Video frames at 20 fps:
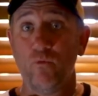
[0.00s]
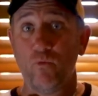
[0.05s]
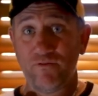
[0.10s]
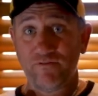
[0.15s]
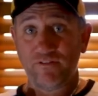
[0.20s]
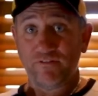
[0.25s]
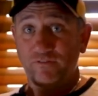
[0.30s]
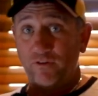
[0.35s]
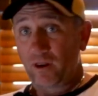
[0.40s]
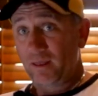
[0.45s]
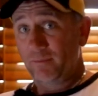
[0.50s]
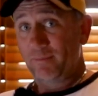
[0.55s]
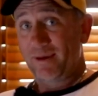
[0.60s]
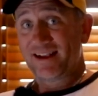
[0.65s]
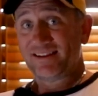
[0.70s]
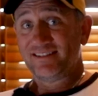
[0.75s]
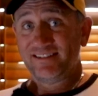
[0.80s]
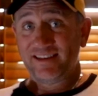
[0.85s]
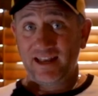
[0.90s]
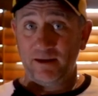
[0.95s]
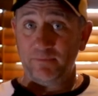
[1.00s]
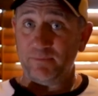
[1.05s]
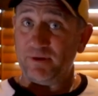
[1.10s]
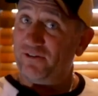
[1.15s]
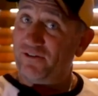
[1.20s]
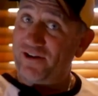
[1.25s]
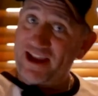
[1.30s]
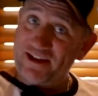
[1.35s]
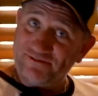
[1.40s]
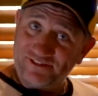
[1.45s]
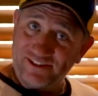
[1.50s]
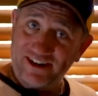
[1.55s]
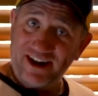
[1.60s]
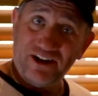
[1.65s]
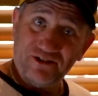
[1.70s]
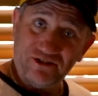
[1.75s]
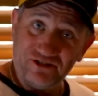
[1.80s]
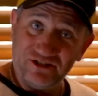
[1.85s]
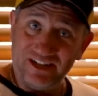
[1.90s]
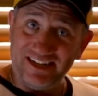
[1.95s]
Whether Vollebak's going to be around for
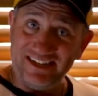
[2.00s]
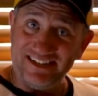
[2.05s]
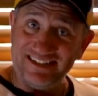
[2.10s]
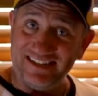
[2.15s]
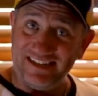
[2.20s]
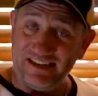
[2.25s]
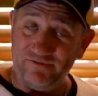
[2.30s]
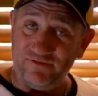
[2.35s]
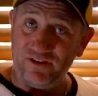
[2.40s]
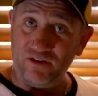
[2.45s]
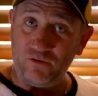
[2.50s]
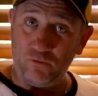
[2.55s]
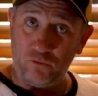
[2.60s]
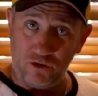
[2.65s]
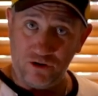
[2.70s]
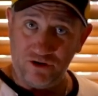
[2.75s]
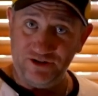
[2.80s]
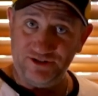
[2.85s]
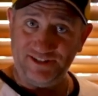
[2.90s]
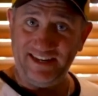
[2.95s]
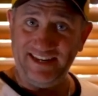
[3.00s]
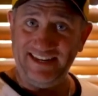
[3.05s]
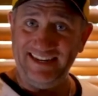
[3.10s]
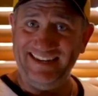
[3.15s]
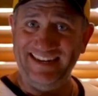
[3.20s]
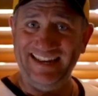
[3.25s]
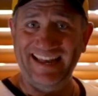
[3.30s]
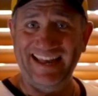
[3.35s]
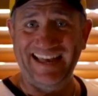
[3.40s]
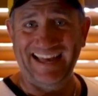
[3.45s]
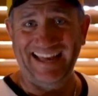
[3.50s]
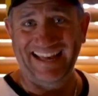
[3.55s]
100 years to give you a warranty,